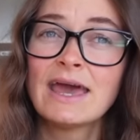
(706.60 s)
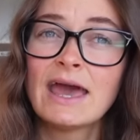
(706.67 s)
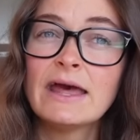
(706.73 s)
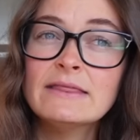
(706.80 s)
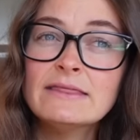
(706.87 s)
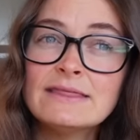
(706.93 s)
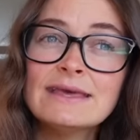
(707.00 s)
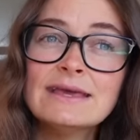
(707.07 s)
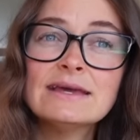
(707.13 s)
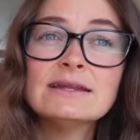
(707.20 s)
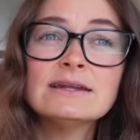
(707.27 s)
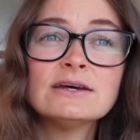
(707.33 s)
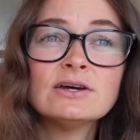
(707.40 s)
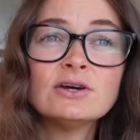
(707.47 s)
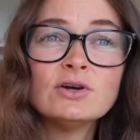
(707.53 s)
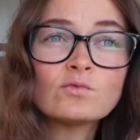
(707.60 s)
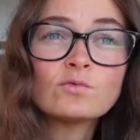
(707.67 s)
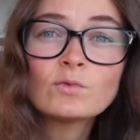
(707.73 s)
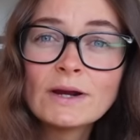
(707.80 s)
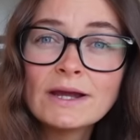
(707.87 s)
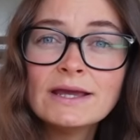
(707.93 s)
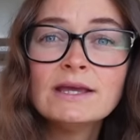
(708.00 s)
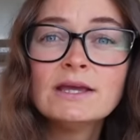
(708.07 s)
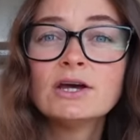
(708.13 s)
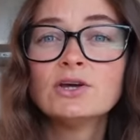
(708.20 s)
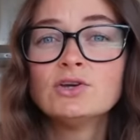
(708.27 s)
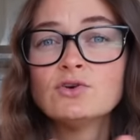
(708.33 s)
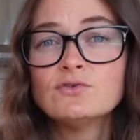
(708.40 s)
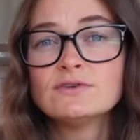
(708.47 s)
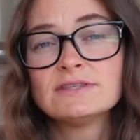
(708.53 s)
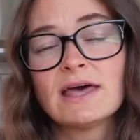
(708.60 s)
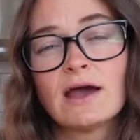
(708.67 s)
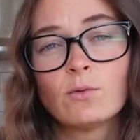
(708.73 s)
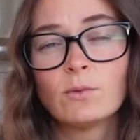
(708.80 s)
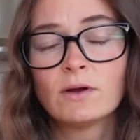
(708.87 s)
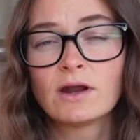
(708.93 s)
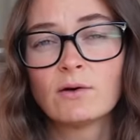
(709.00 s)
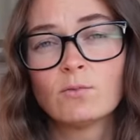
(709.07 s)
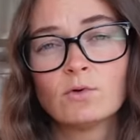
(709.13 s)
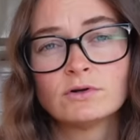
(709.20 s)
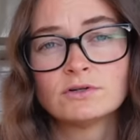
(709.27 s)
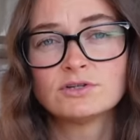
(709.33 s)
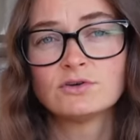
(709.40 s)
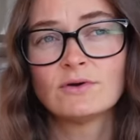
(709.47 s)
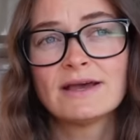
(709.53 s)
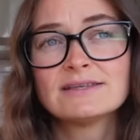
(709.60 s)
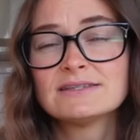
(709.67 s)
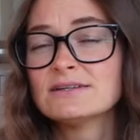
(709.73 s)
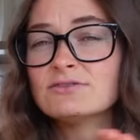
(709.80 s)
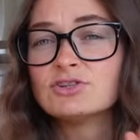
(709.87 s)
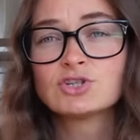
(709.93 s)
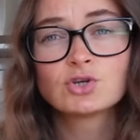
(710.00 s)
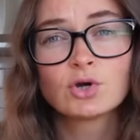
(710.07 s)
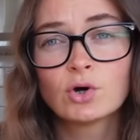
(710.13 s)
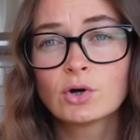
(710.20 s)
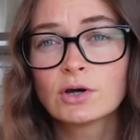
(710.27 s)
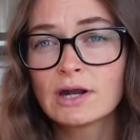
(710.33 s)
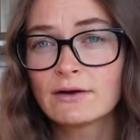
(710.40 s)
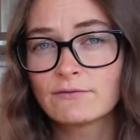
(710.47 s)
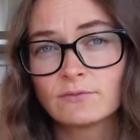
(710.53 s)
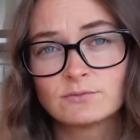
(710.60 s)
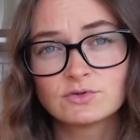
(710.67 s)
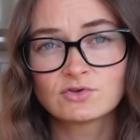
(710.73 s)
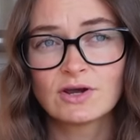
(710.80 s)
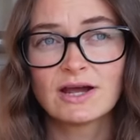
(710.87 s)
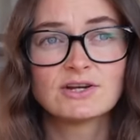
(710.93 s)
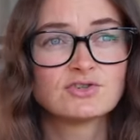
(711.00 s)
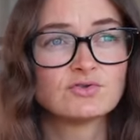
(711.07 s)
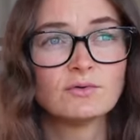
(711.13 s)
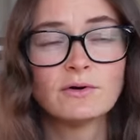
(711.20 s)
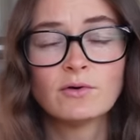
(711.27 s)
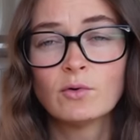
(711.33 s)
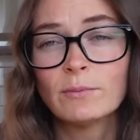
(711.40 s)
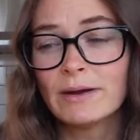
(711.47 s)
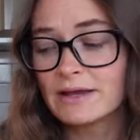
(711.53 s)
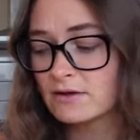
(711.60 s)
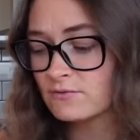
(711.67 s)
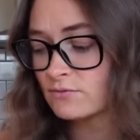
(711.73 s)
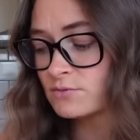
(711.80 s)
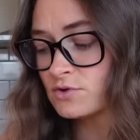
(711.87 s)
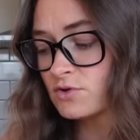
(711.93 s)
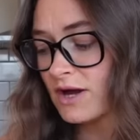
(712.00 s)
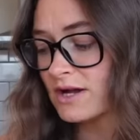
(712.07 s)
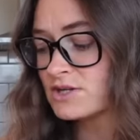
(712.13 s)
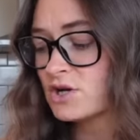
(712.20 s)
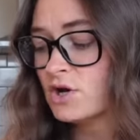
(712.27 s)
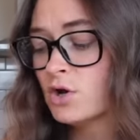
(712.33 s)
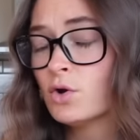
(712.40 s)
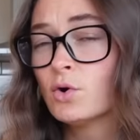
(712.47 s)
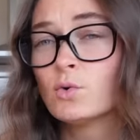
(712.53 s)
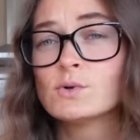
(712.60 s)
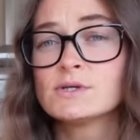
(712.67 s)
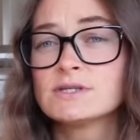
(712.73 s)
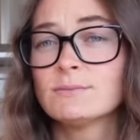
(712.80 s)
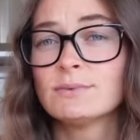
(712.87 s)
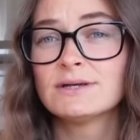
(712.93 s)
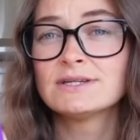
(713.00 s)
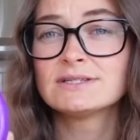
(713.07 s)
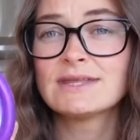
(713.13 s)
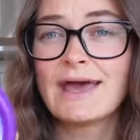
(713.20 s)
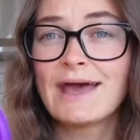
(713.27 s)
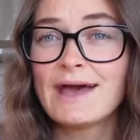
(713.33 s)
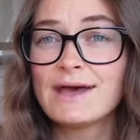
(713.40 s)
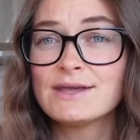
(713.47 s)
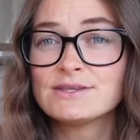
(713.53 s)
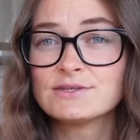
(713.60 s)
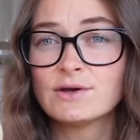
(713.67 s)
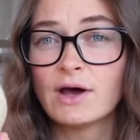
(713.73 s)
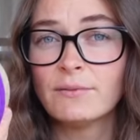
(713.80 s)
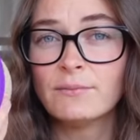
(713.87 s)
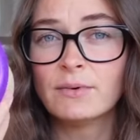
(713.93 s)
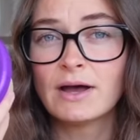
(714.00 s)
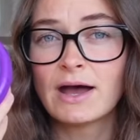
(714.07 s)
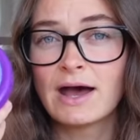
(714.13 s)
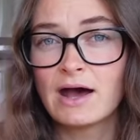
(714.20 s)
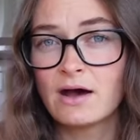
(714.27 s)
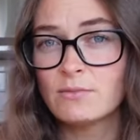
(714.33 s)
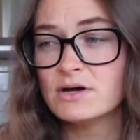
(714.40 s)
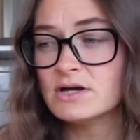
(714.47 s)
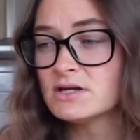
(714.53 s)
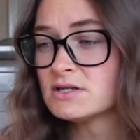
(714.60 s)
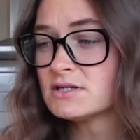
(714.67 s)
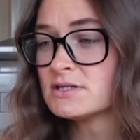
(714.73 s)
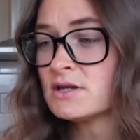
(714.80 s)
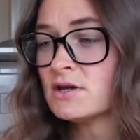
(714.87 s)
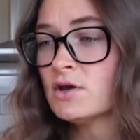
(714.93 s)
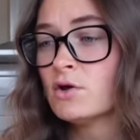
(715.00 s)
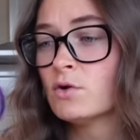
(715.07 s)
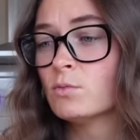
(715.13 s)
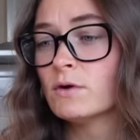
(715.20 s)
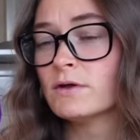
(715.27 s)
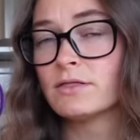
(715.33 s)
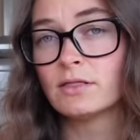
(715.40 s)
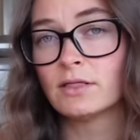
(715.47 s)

and then reuse that when I want to, as in just cook it up from scratch or, or make it from scratch, or simply just add some hummus with